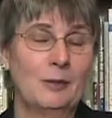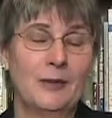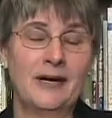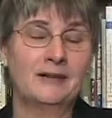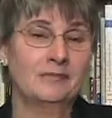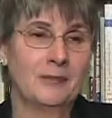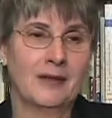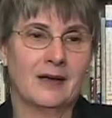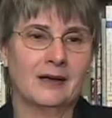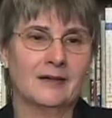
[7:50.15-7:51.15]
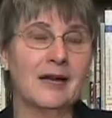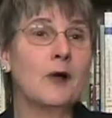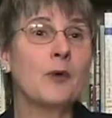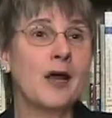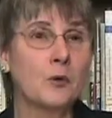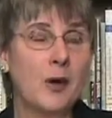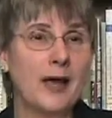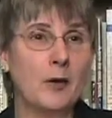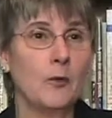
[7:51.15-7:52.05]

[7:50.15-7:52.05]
But not right away.